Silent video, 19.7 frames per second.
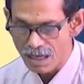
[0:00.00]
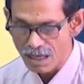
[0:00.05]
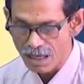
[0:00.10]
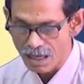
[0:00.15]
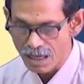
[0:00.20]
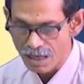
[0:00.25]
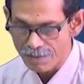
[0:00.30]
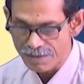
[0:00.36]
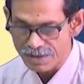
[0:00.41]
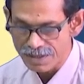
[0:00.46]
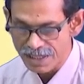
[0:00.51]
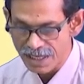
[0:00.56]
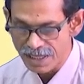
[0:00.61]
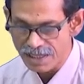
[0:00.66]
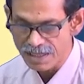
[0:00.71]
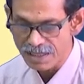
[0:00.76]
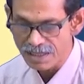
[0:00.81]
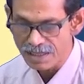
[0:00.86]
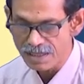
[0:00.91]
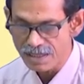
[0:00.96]

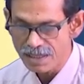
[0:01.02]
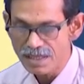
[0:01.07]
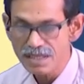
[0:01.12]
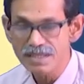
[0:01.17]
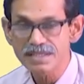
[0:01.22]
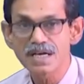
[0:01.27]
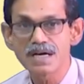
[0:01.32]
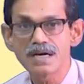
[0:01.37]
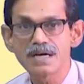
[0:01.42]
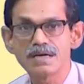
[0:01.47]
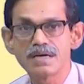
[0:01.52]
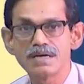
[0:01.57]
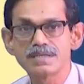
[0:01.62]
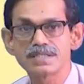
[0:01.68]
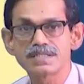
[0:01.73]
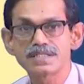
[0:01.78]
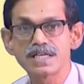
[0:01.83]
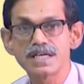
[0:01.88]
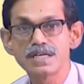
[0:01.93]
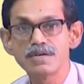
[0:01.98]
the
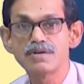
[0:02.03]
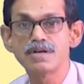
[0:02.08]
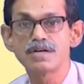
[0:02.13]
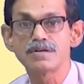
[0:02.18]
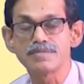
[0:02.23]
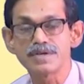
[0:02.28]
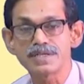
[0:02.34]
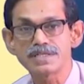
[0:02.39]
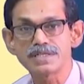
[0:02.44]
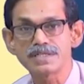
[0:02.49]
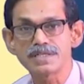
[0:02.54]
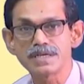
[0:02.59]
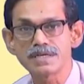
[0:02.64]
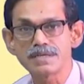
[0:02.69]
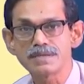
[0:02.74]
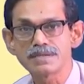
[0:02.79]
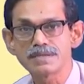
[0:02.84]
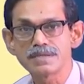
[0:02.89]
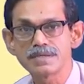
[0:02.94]
cellular material.